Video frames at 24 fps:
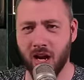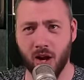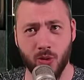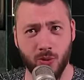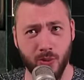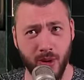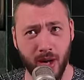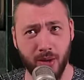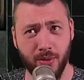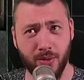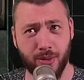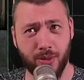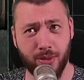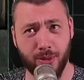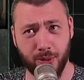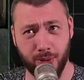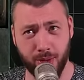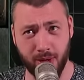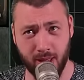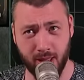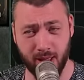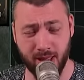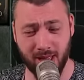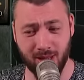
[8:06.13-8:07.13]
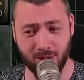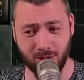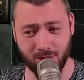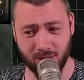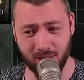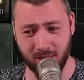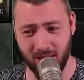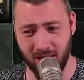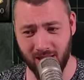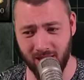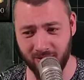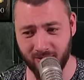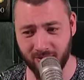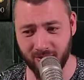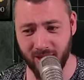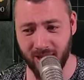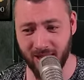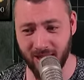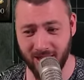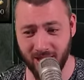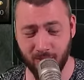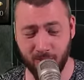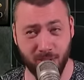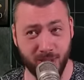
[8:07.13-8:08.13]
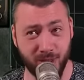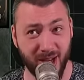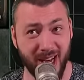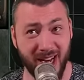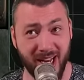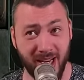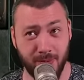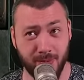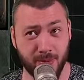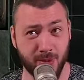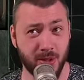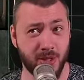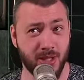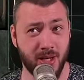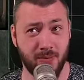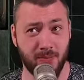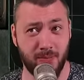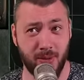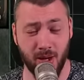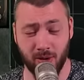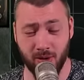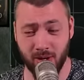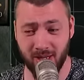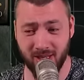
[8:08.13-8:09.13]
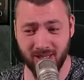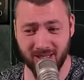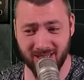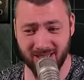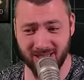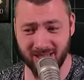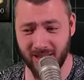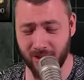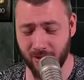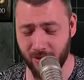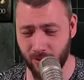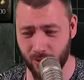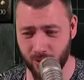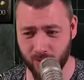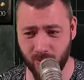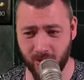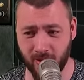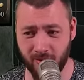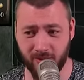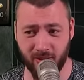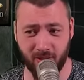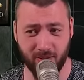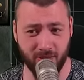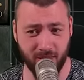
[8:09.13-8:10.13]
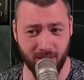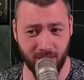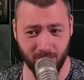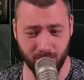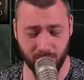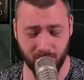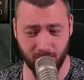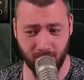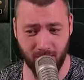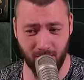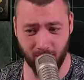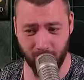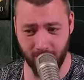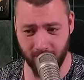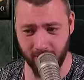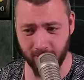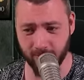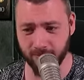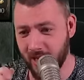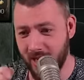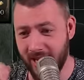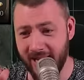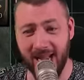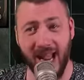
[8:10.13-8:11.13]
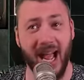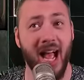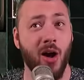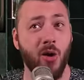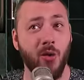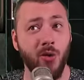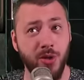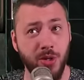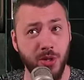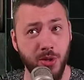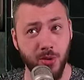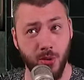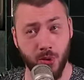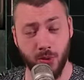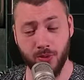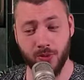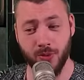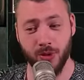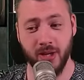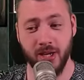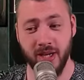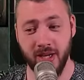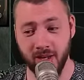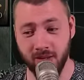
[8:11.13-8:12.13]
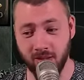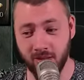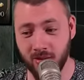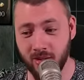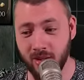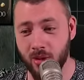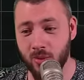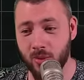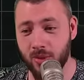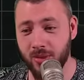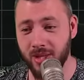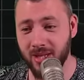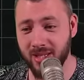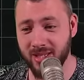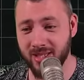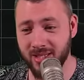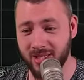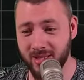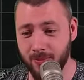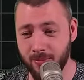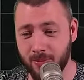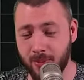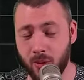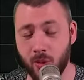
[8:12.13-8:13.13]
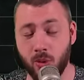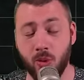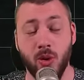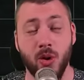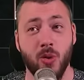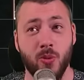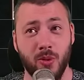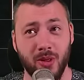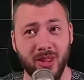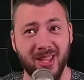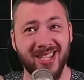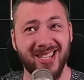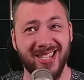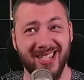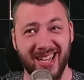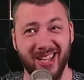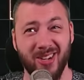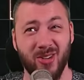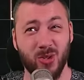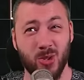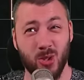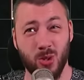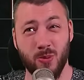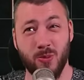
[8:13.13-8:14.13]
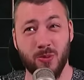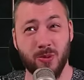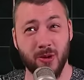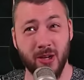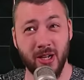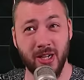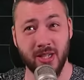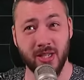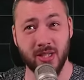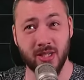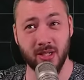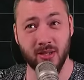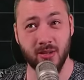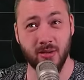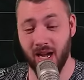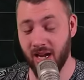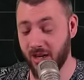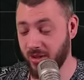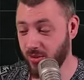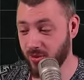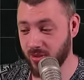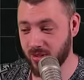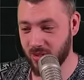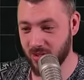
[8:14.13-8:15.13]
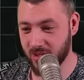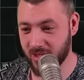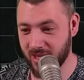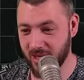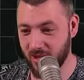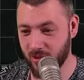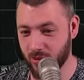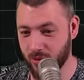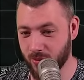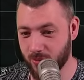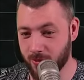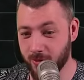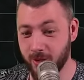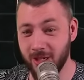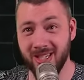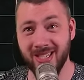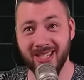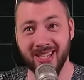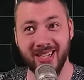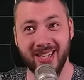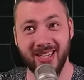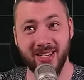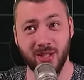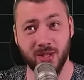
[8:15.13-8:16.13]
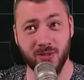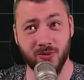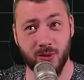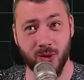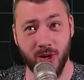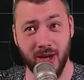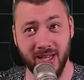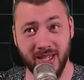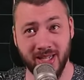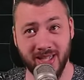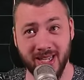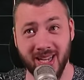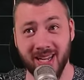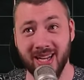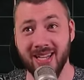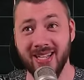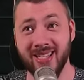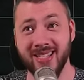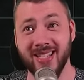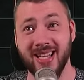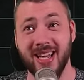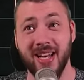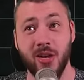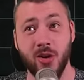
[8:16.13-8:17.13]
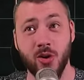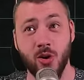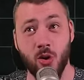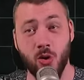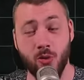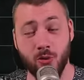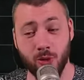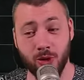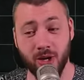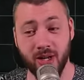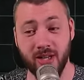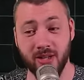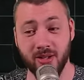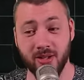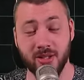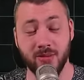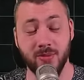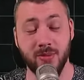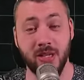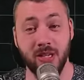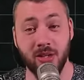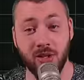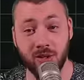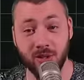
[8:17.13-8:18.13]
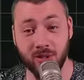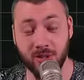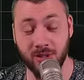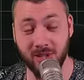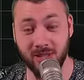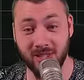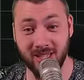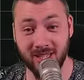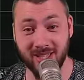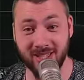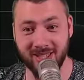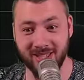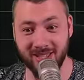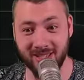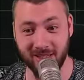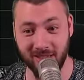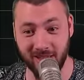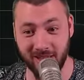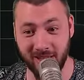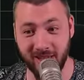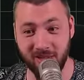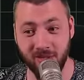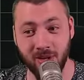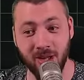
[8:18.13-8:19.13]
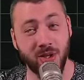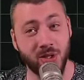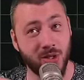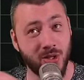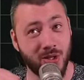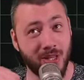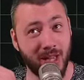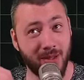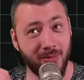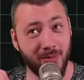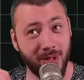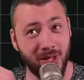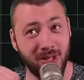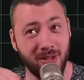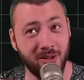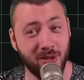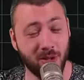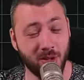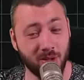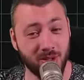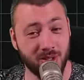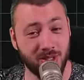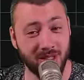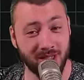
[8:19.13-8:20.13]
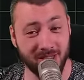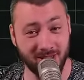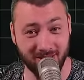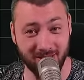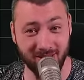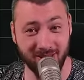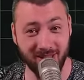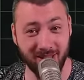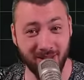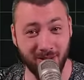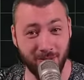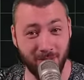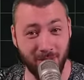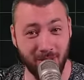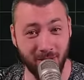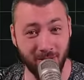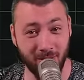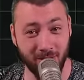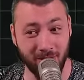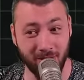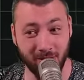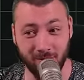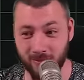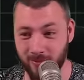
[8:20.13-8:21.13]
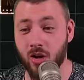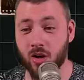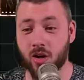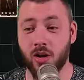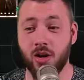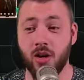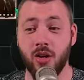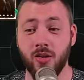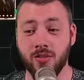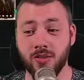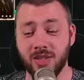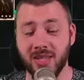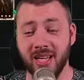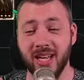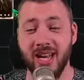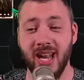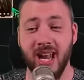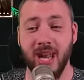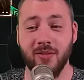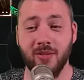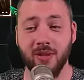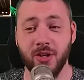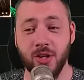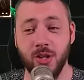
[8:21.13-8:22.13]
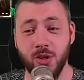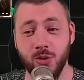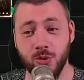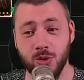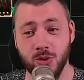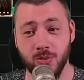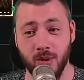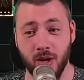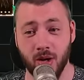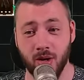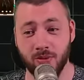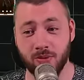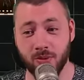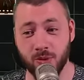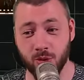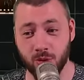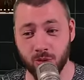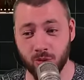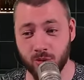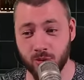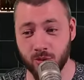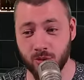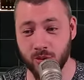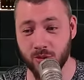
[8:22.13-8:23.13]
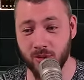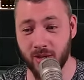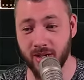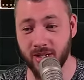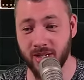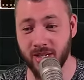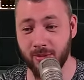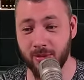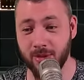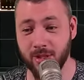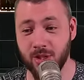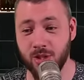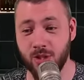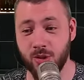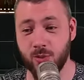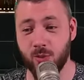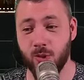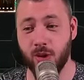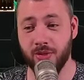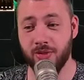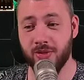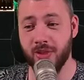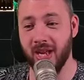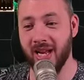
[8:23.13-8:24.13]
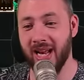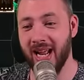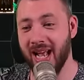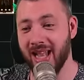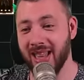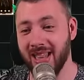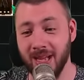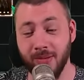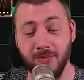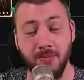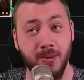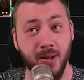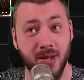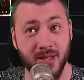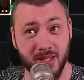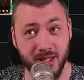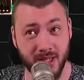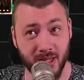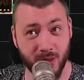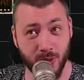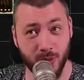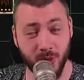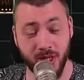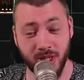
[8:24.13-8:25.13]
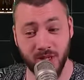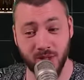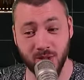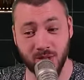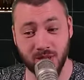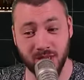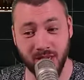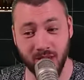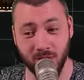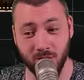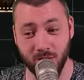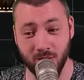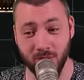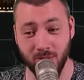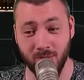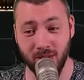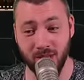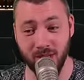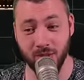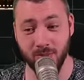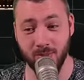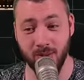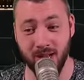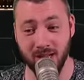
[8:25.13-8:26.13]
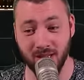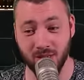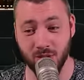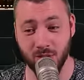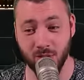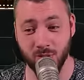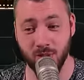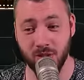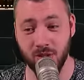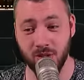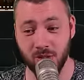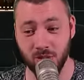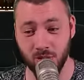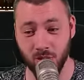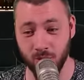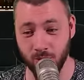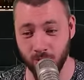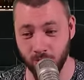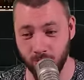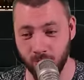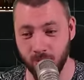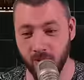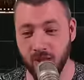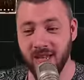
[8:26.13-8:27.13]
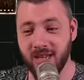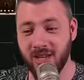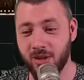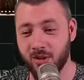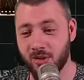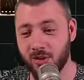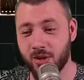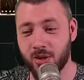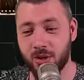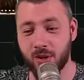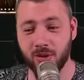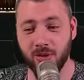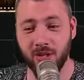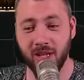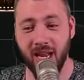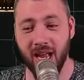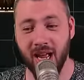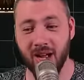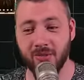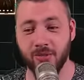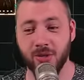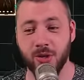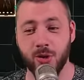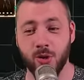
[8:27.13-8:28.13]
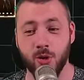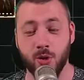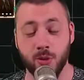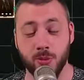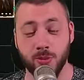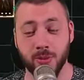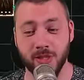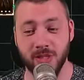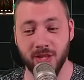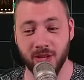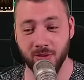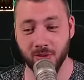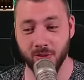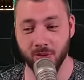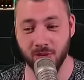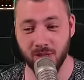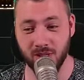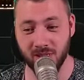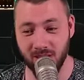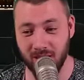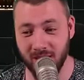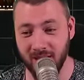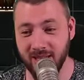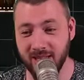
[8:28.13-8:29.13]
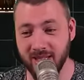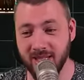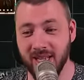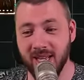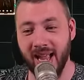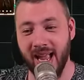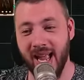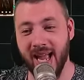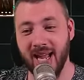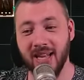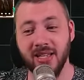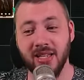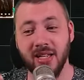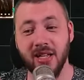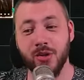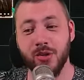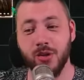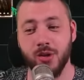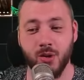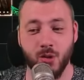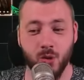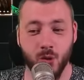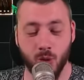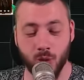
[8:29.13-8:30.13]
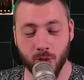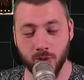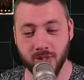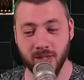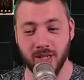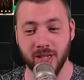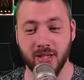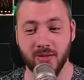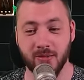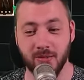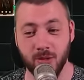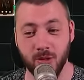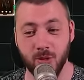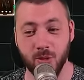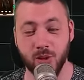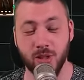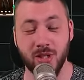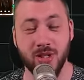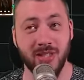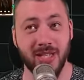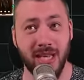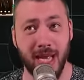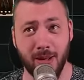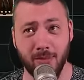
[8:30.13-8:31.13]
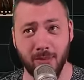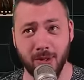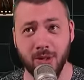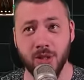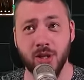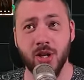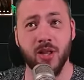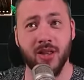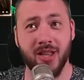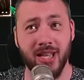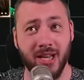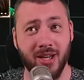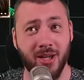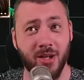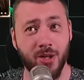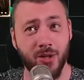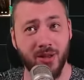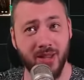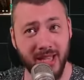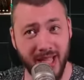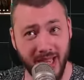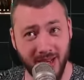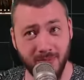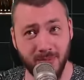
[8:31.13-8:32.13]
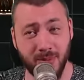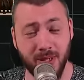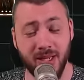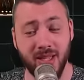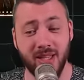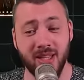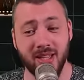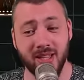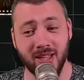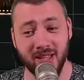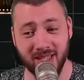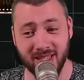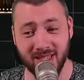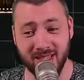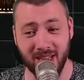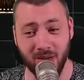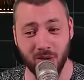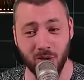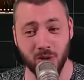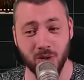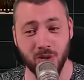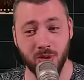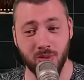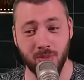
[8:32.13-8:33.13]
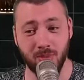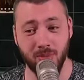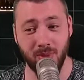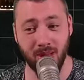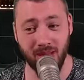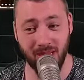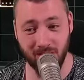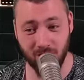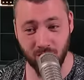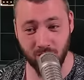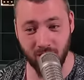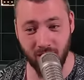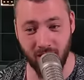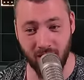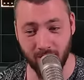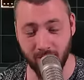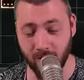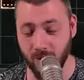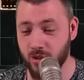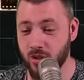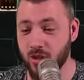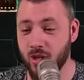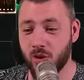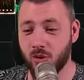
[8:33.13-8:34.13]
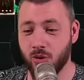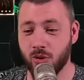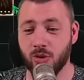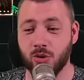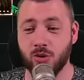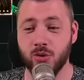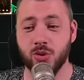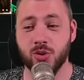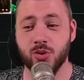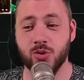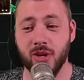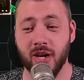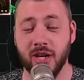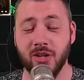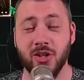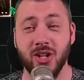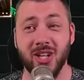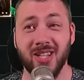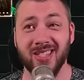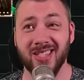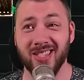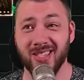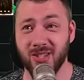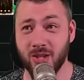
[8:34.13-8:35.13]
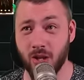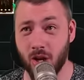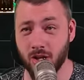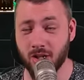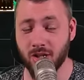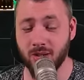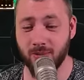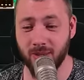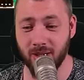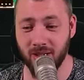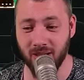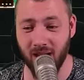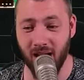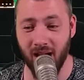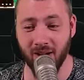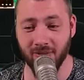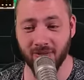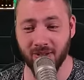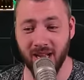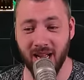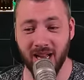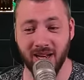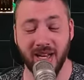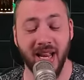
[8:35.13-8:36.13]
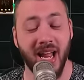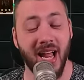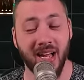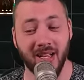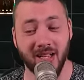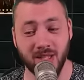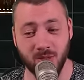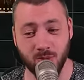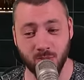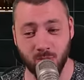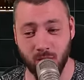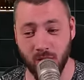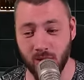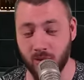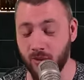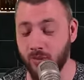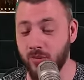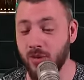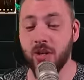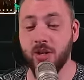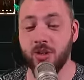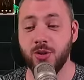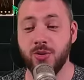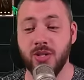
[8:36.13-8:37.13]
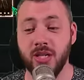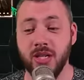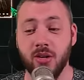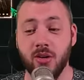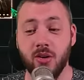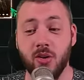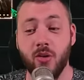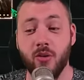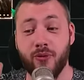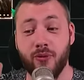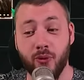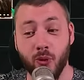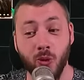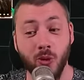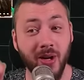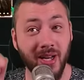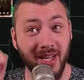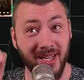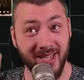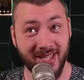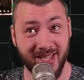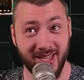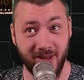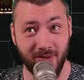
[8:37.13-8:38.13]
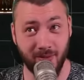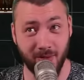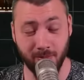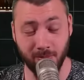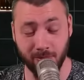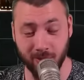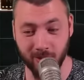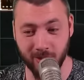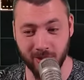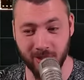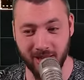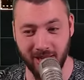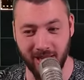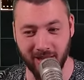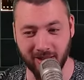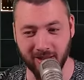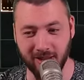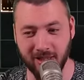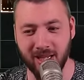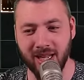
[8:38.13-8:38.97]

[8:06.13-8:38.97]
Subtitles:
around 30,000 life. And then with an 80% barrier, that's another 25,000 barrier. And how do you overheal? Well, that's simple, with a skeletal priest. I use the skeletal priest, it heals for 8 seconds, and it overheals me consistently to get me consistently a barrier. Gloves can have a huge amount of critical strike damage, and you want that. And then plus 3 to skeletal mage mastery too. Here I currently have the corpse tendril size and the corpse explosion damage that could then be the skeletal mage damage. Critical strike chance is not to be laughed at as well. You deal 47%